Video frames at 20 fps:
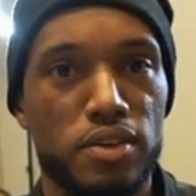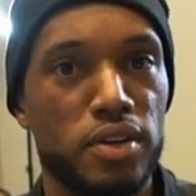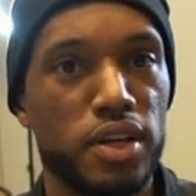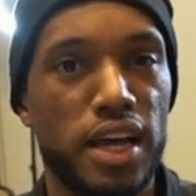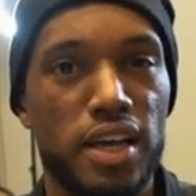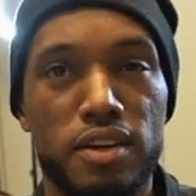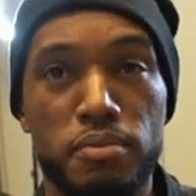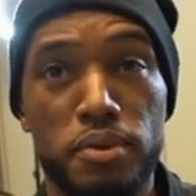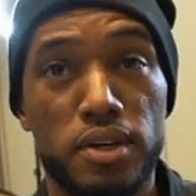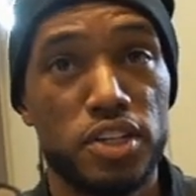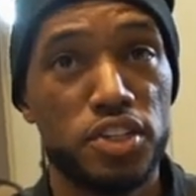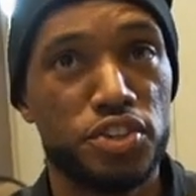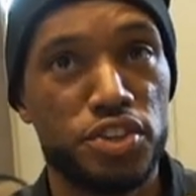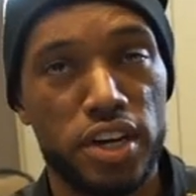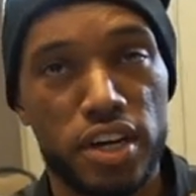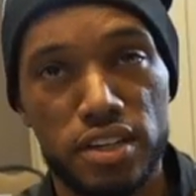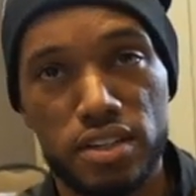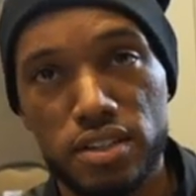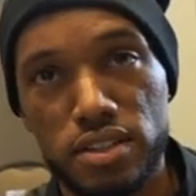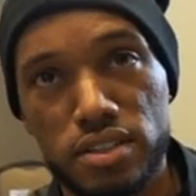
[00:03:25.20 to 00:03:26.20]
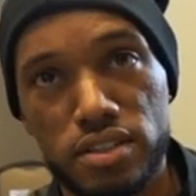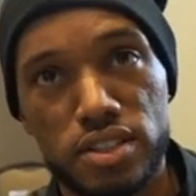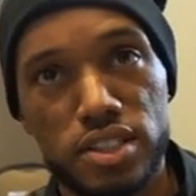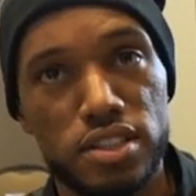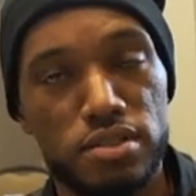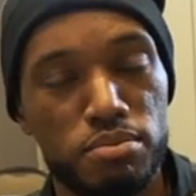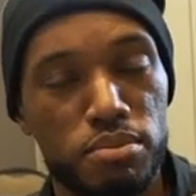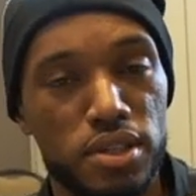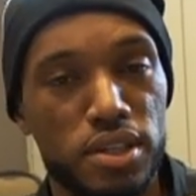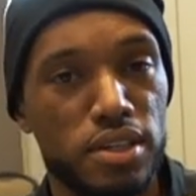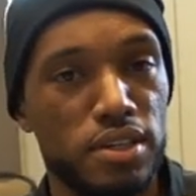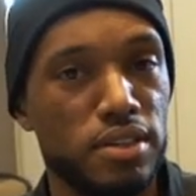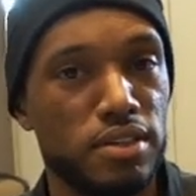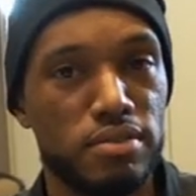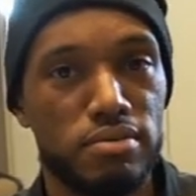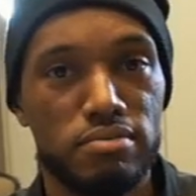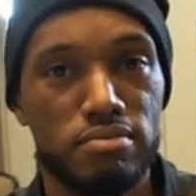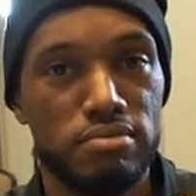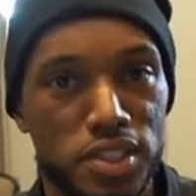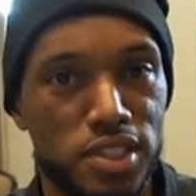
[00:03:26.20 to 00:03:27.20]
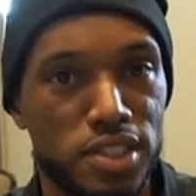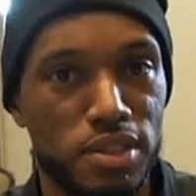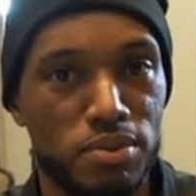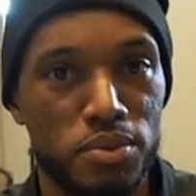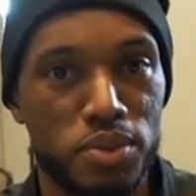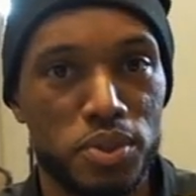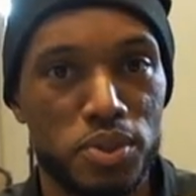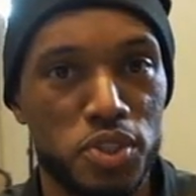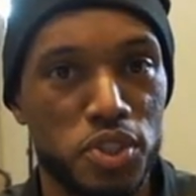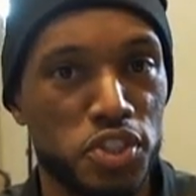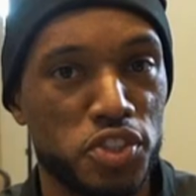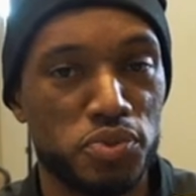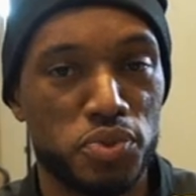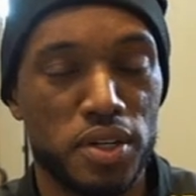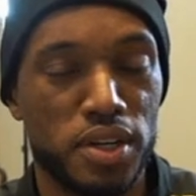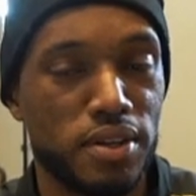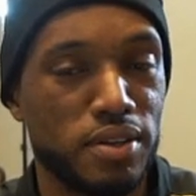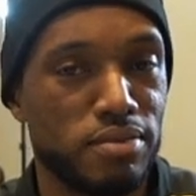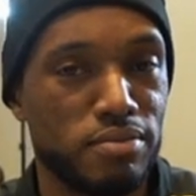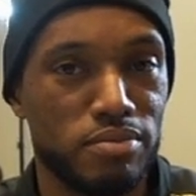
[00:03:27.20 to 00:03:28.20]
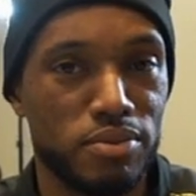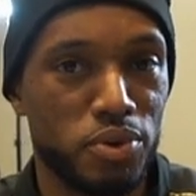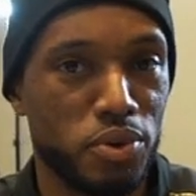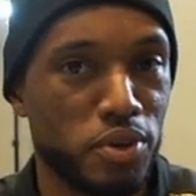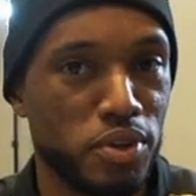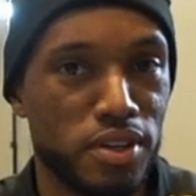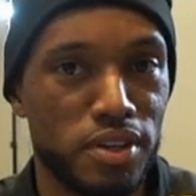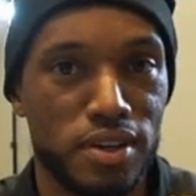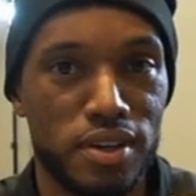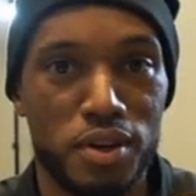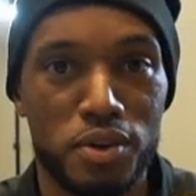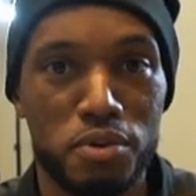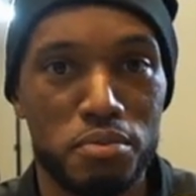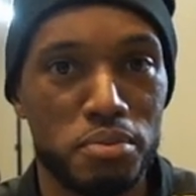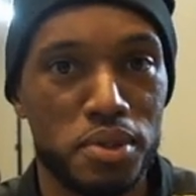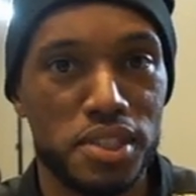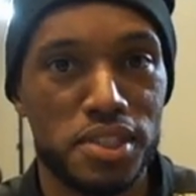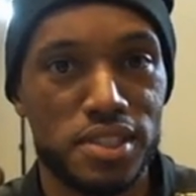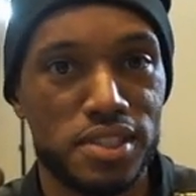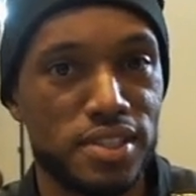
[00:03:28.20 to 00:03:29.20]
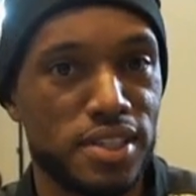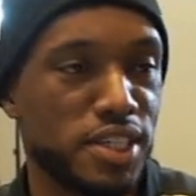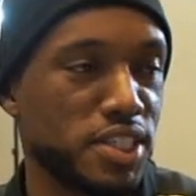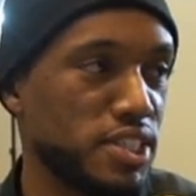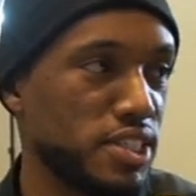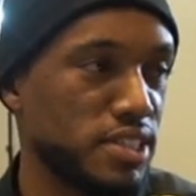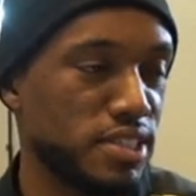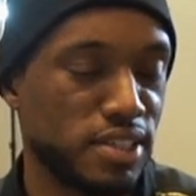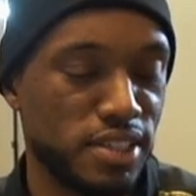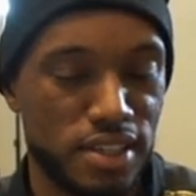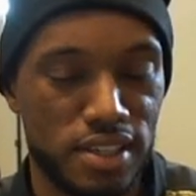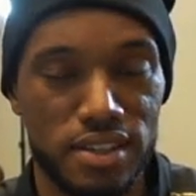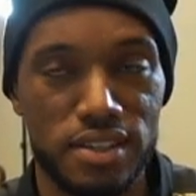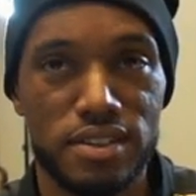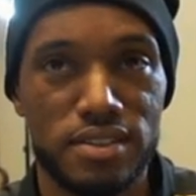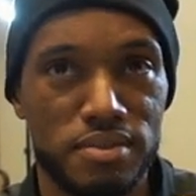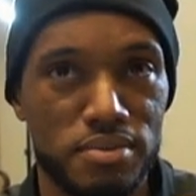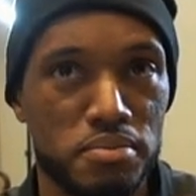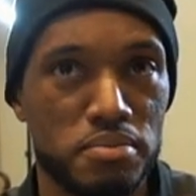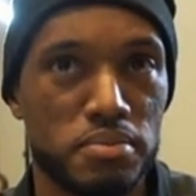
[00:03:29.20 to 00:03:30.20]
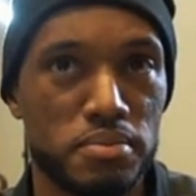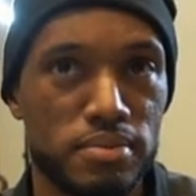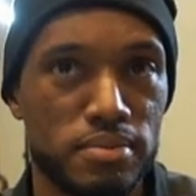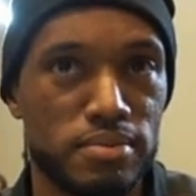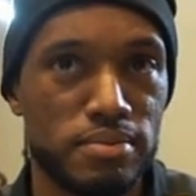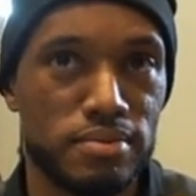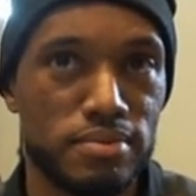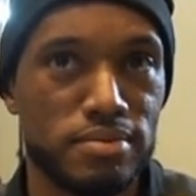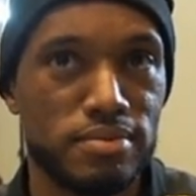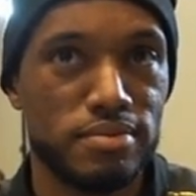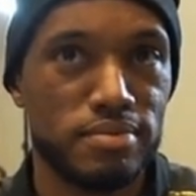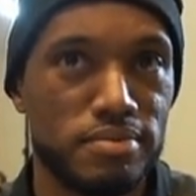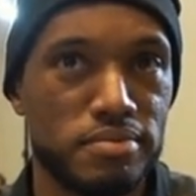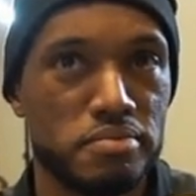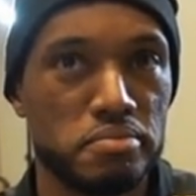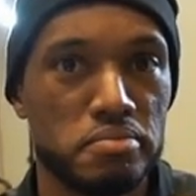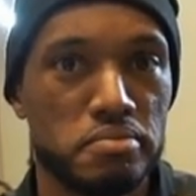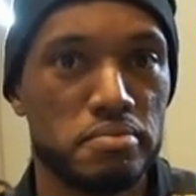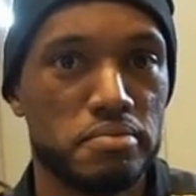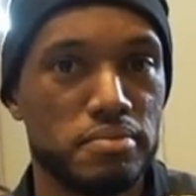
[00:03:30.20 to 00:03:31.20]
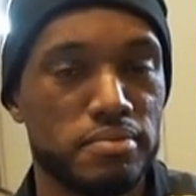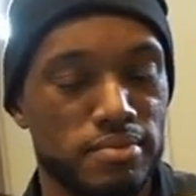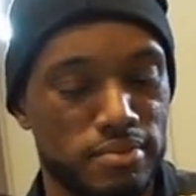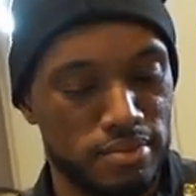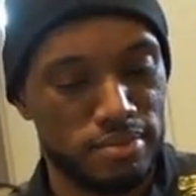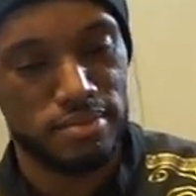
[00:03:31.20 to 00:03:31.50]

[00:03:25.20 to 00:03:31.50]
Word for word: Don't even have to be a trainer. You can be just someone who just want to grow their own business, like she said. Mm-hmm. Awesome, guys.